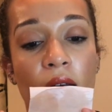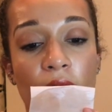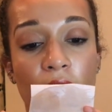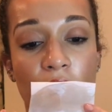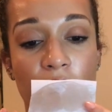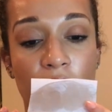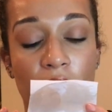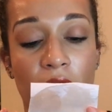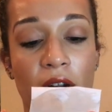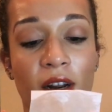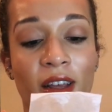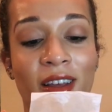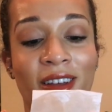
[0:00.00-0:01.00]
and that's
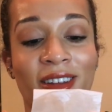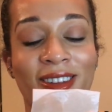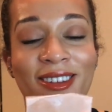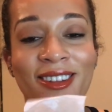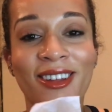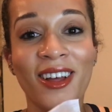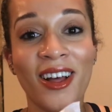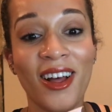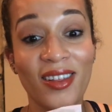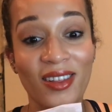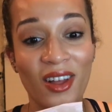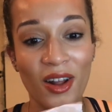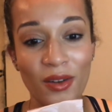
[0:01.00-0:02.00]
already
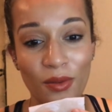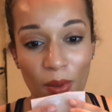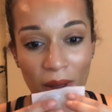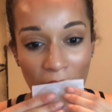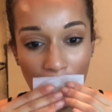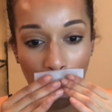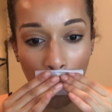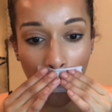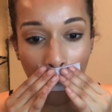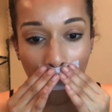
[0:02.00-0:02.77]
a lot of oil.